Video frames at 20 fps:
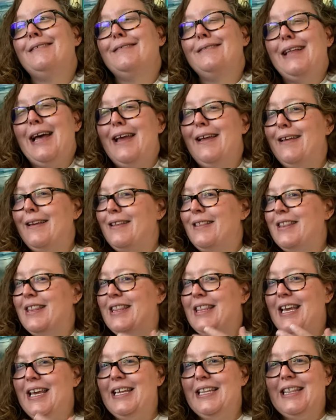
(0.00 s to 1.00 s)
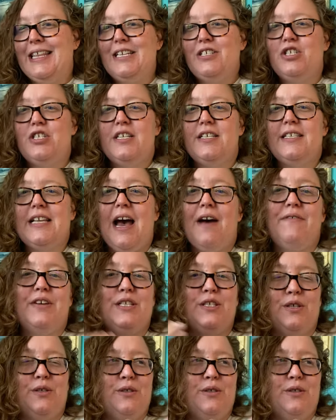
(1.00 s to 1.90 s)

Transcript: like, think that she's having